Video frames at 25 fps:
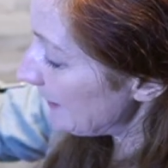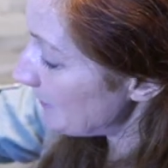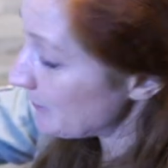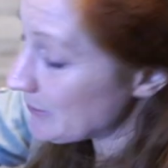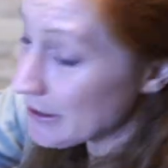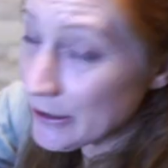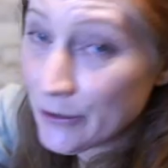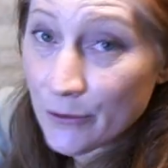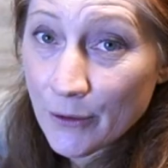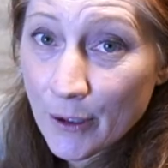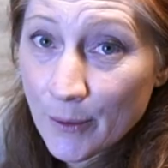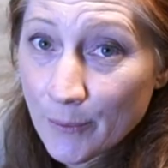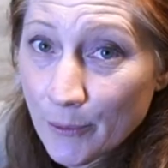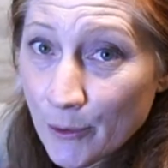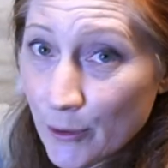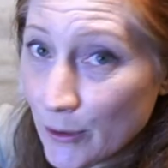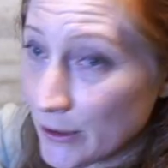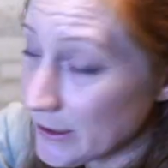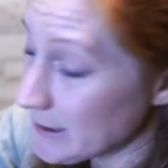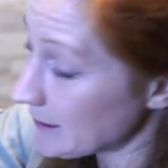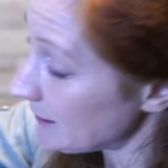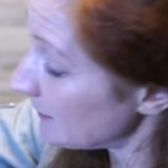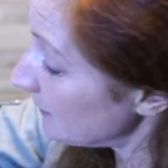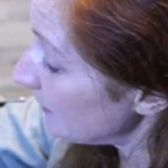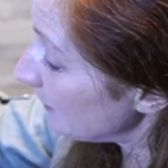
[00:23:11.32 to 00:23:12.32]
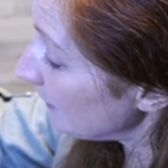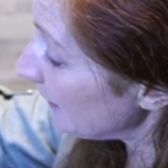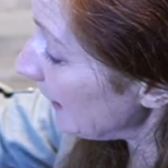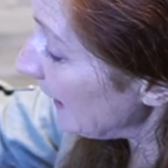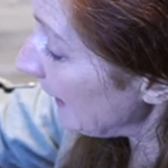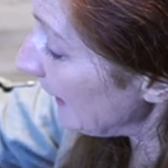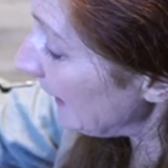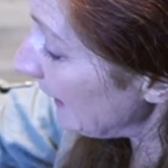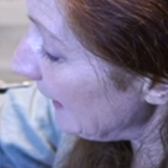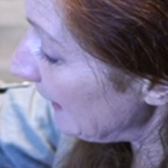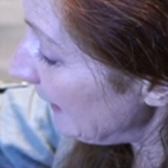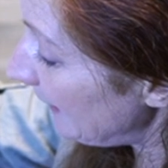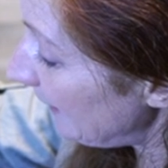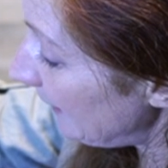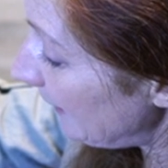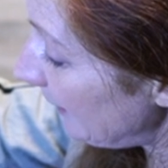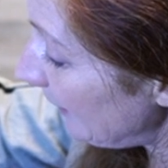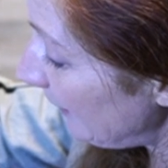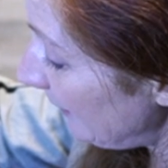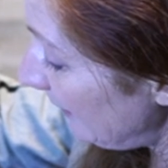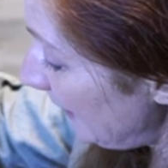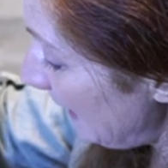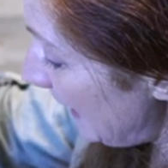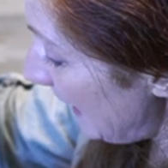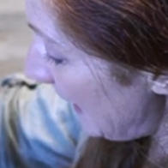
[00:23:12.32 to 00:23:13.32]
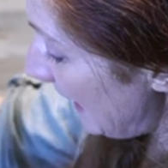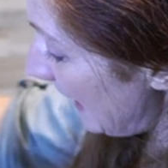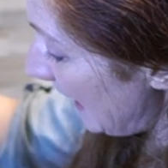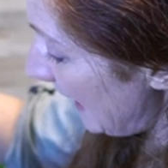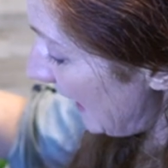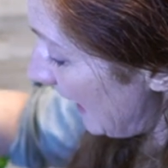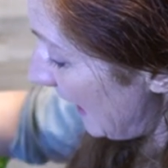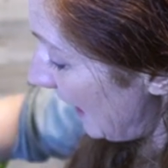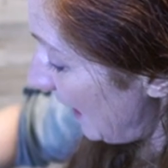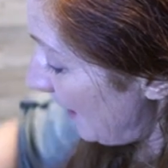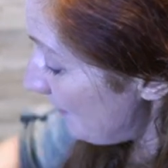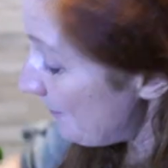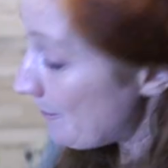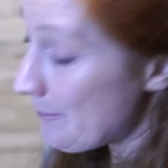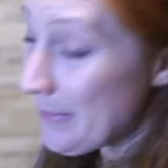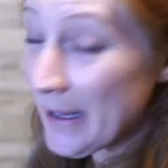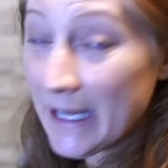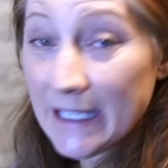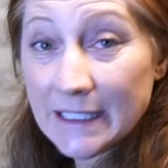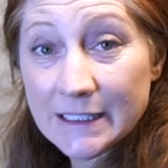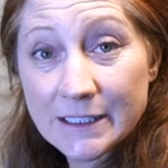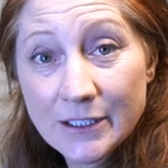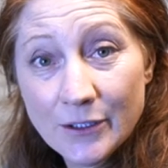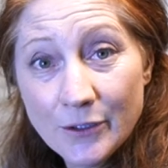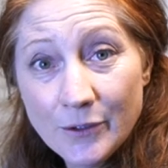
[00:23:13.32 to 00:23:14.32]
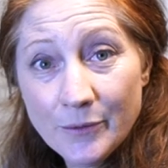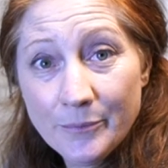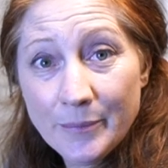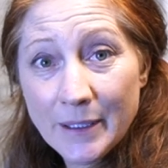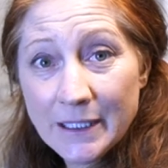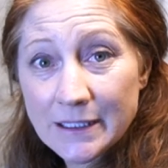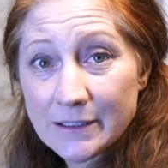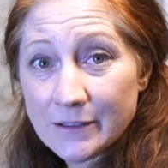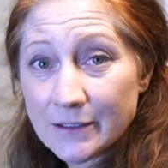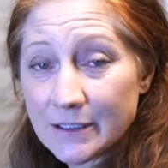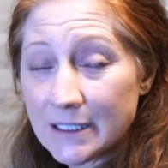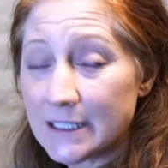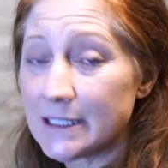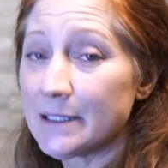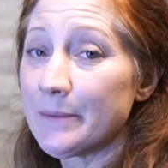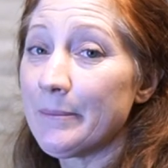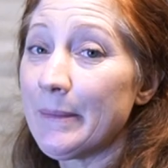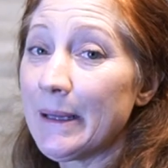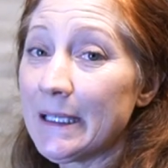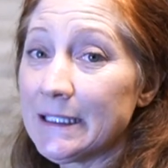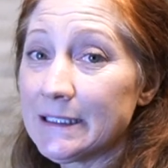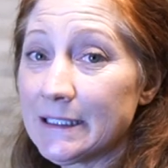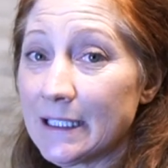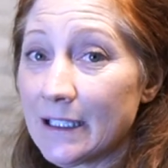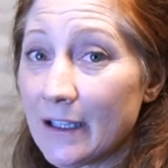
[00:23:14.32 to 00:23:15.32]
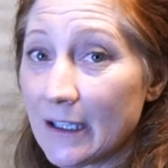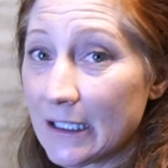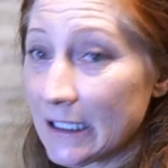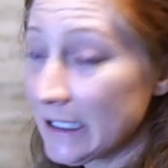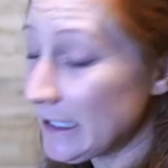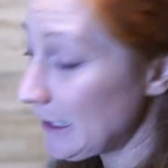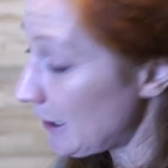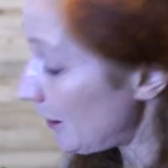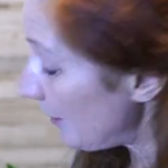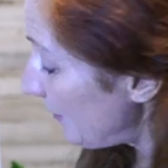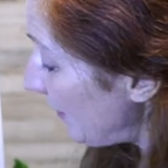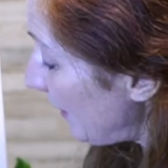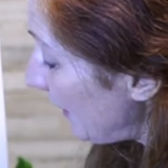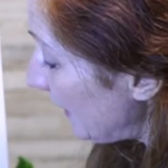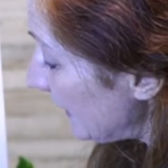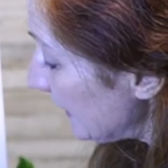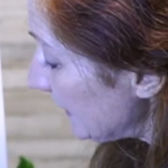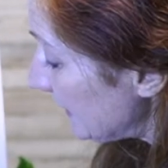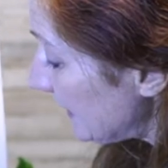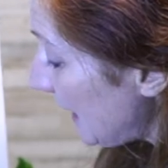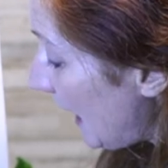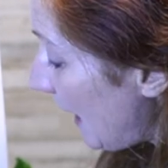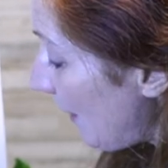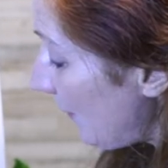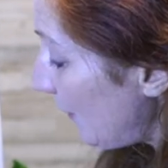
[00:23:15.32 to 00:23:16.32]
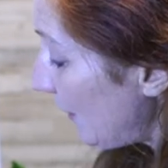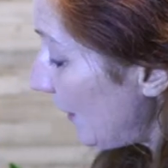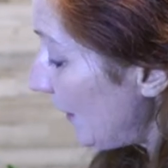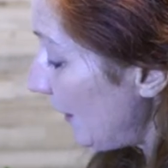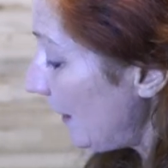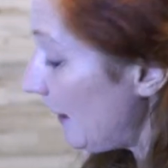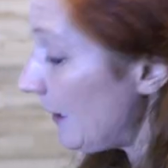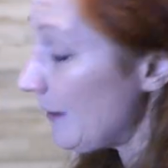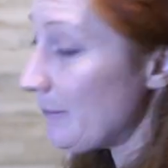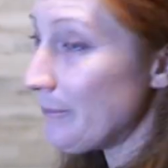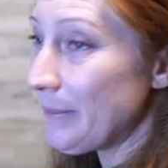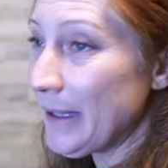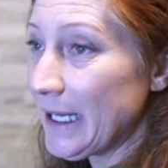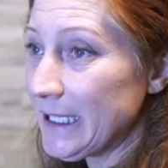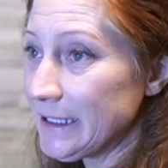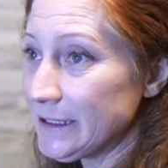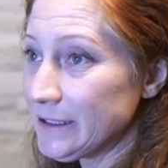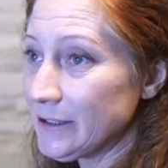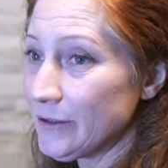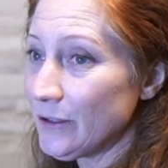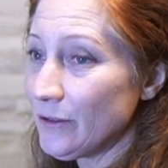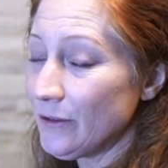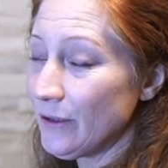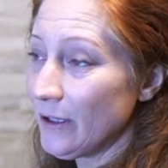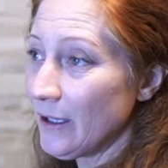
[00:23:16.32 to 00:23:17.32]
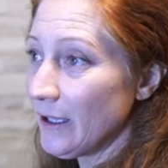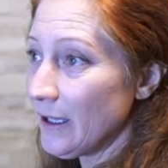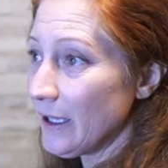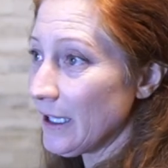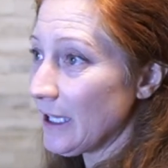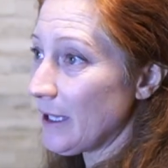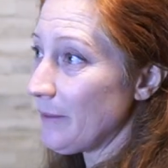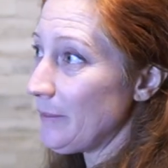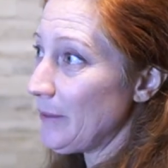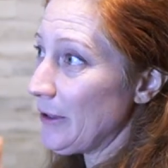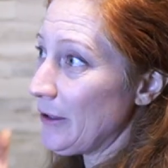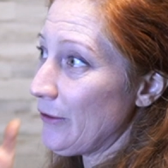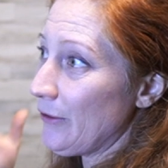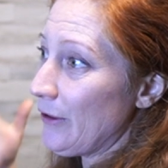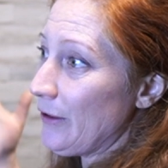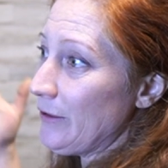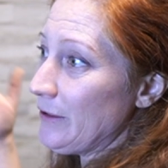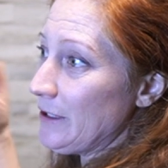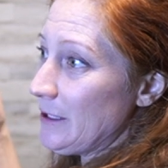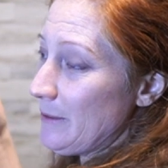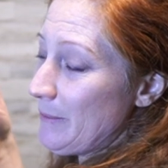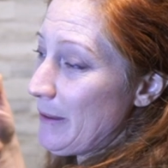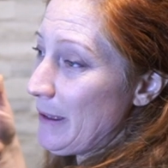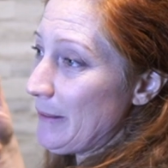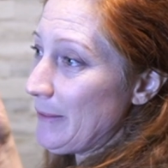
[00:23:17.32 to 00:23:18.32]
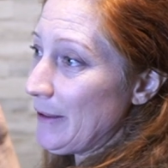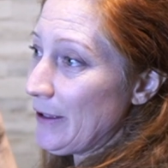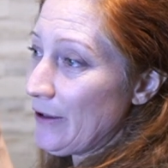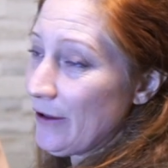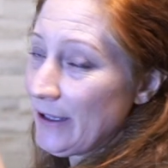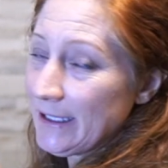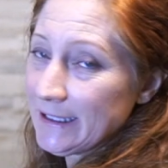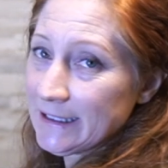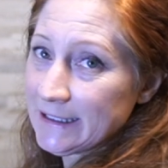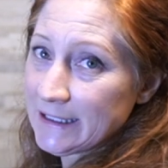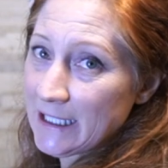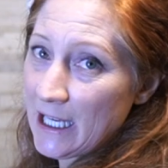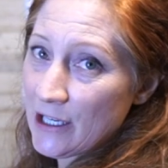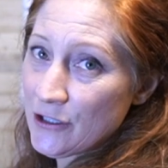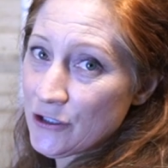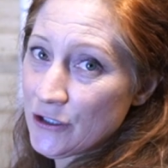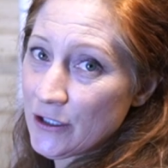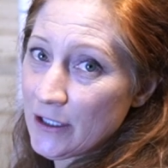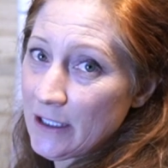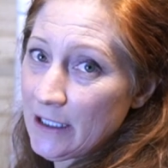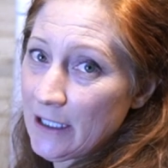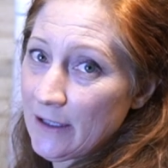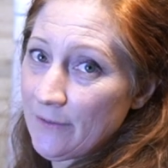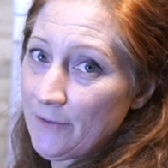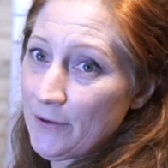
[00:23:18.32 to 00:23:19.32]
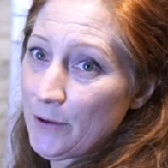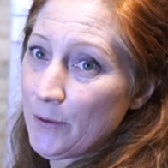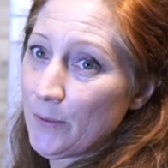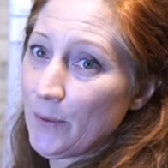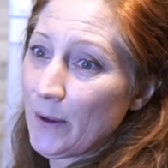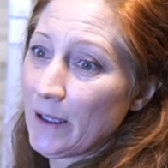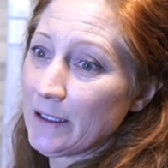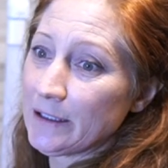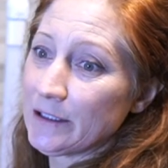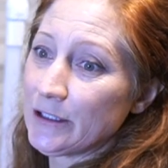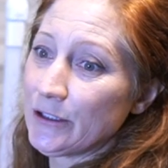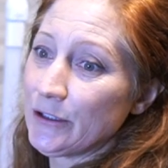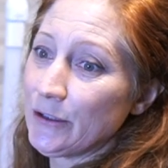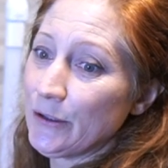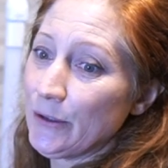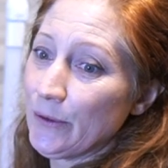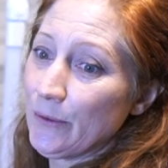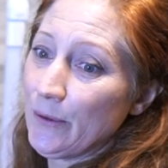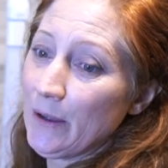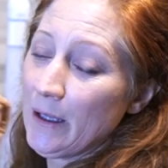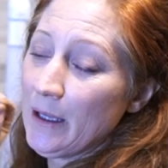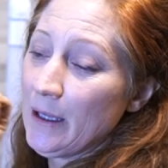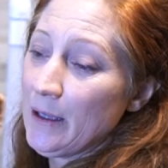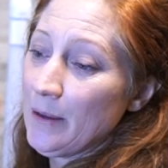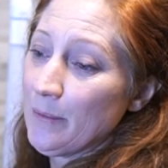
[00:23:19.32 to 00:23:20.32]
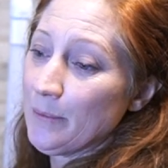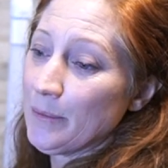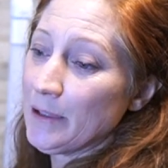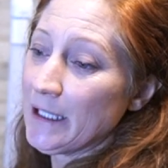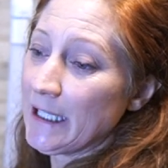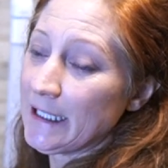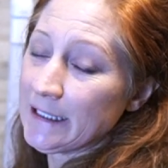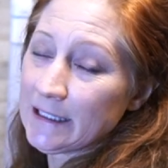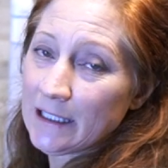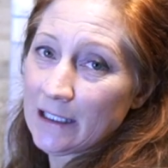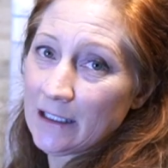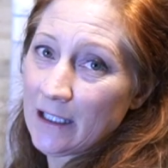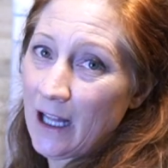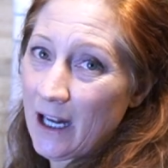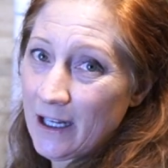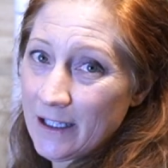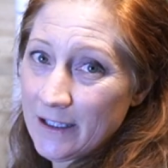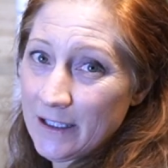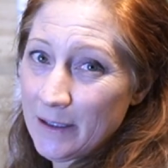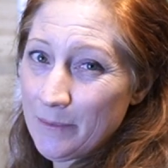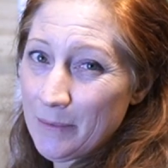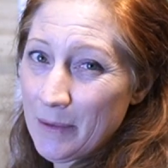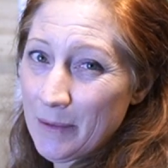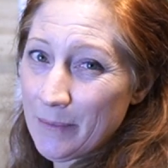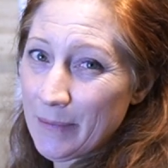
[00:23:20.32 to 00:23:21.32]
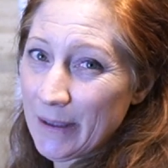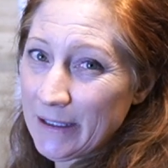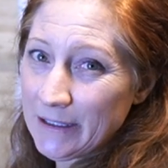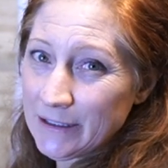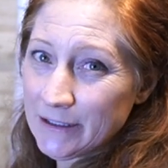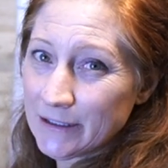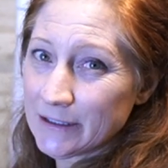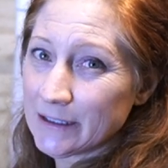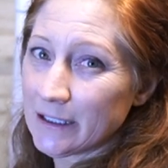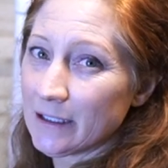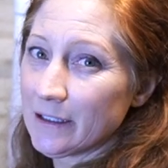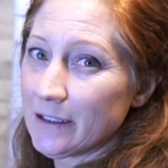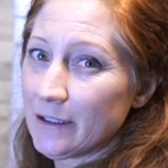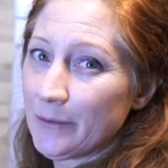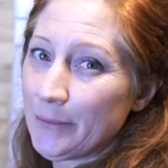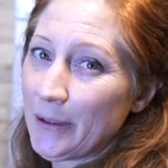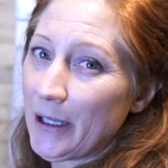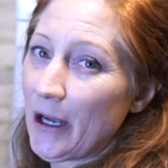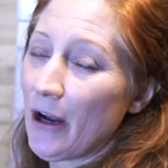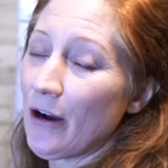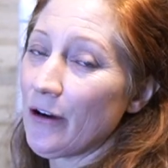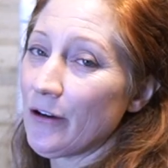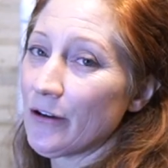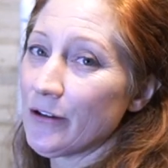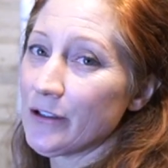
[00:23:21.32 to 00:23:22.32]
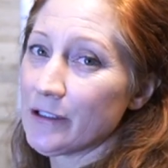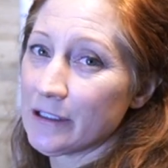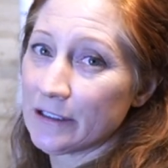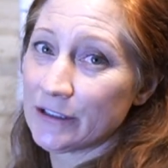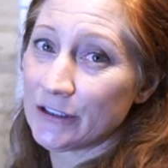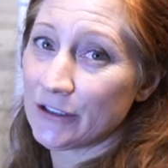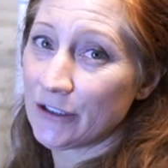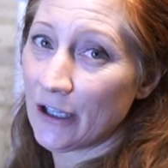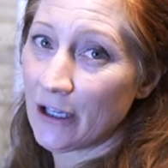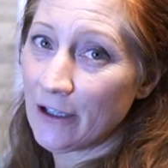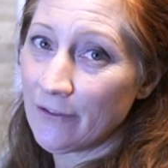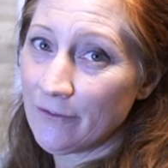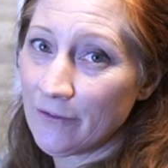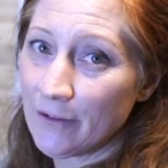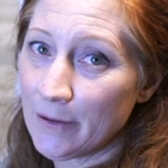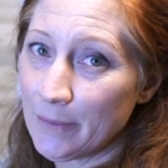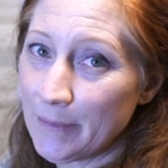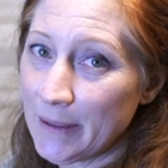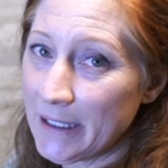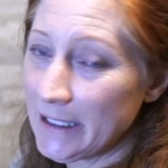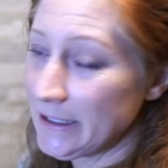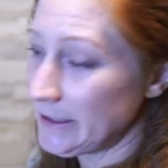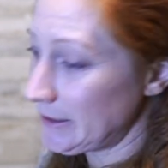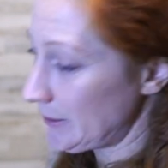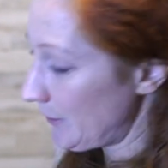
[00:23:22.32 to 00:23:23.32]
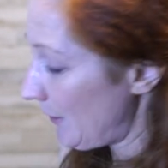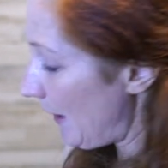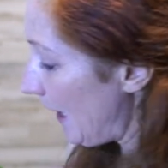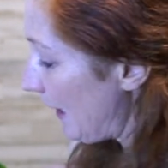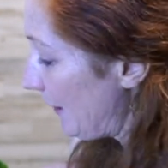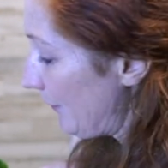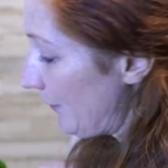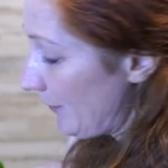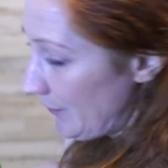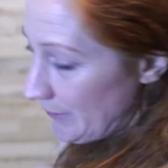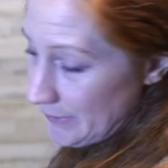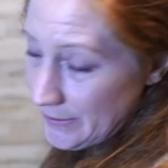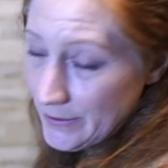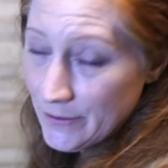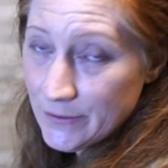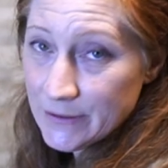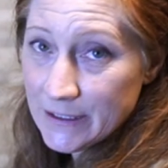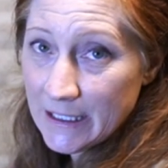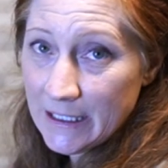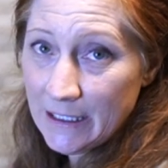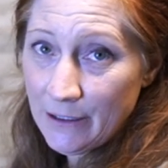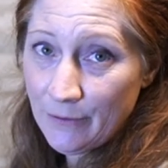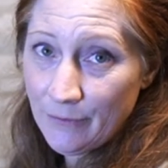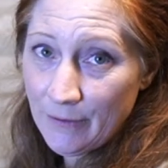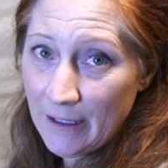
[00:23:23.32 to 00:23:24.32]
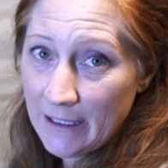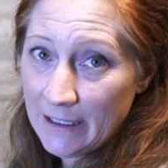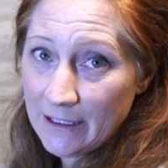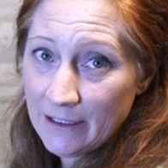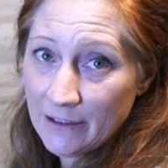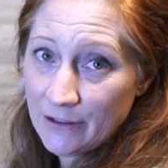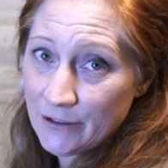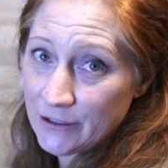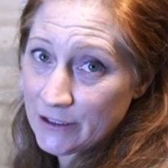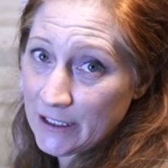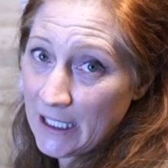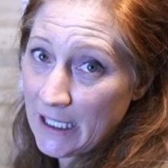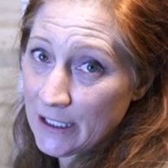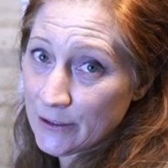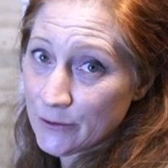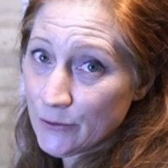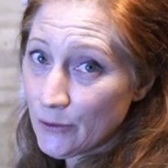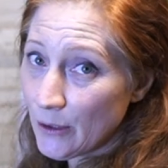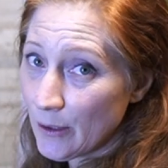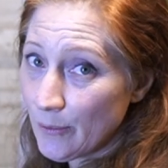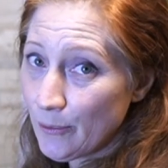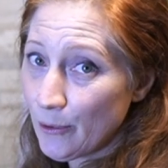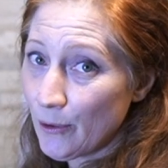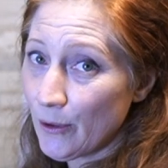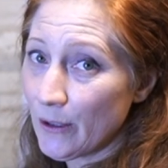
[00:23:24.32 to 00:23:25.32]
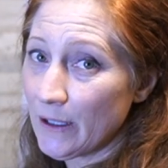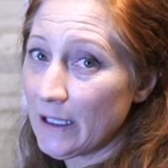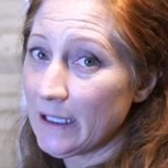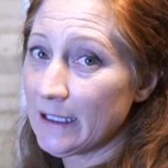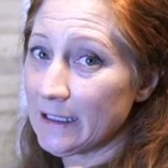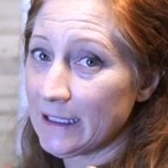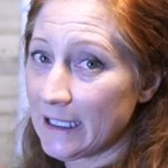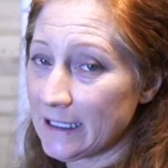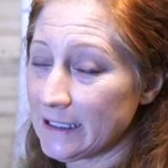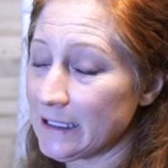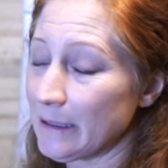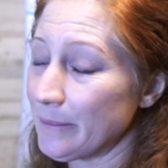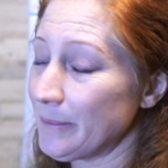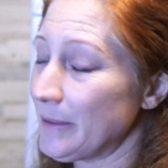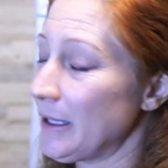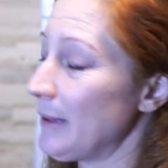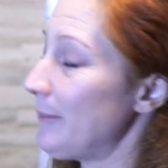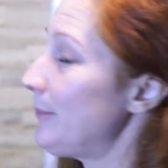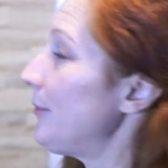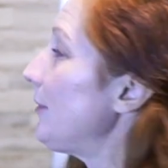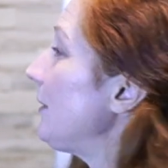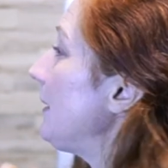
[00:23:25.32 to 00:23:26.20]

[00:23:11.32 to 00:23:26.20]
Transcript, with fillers: empty grow ports look like here. Basil, basil does amazing on an aeroponic tower. Basil can be grown in the baby green section if you want to plant a lot of them, but basil's a little bit harder to start for me, so I grow those in a regular size grow port and let them get